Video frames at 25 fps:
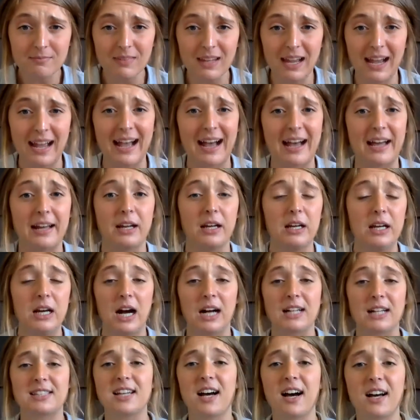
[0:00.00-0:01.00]
I had
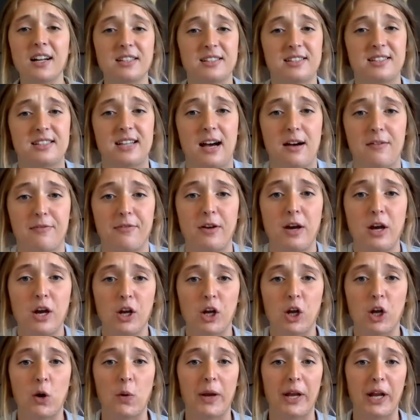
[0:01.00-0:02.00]
a ton of stuff
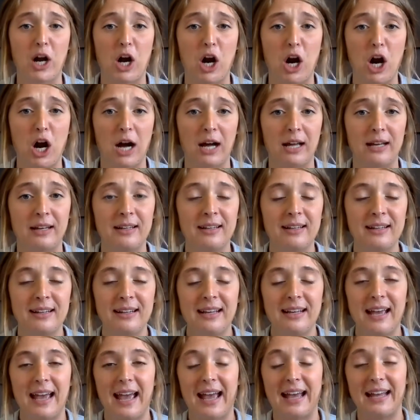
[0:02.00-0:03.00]
going on.
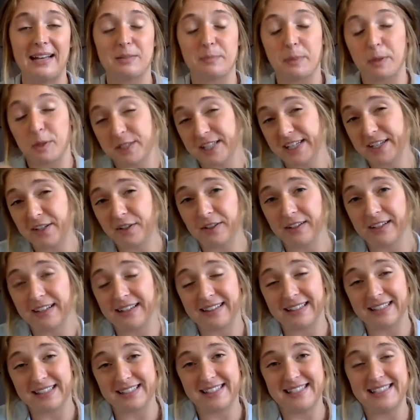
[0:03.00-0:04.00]
And particularly in
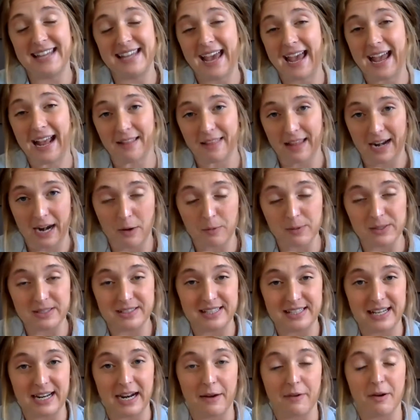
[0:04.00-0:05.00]
this day that I was
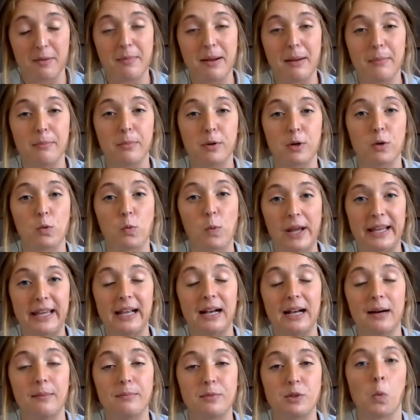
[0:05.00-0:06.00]
in, I remember waking
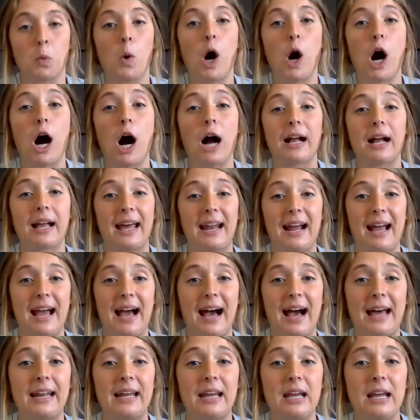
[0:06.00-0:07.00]
up to walk and I
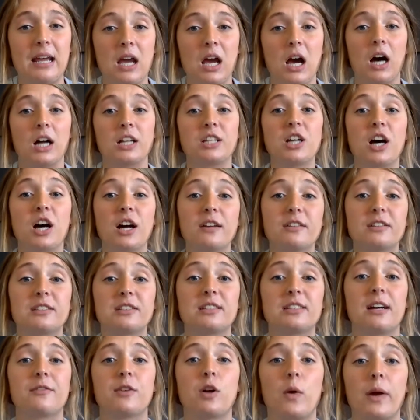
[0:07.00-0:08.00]
had a ton of
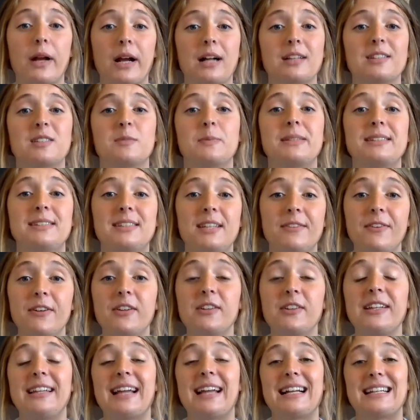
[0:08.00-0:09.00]
stuff going on
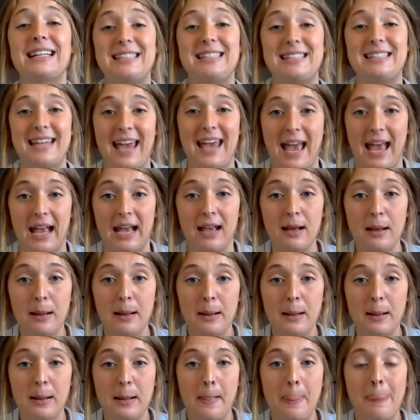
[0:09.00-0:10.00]
specifically that day.
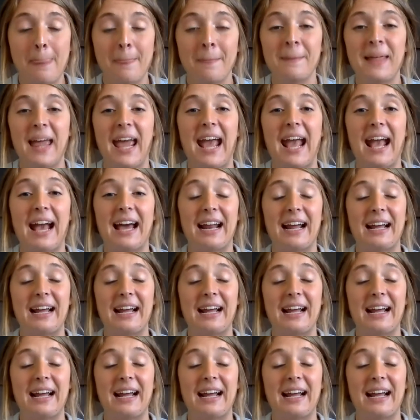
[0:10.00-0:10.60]
And